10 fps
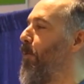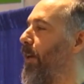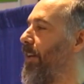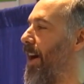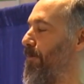
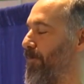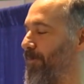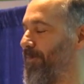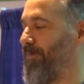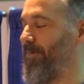will come.
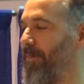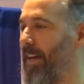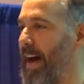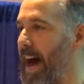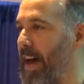
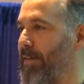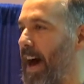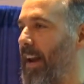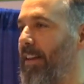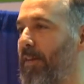I've
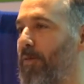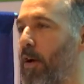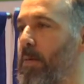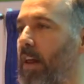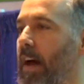got a little
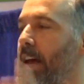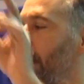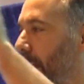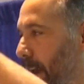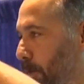formula.
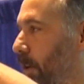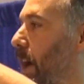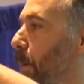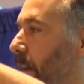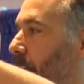It will
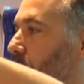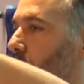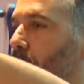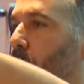come. I'll tell you the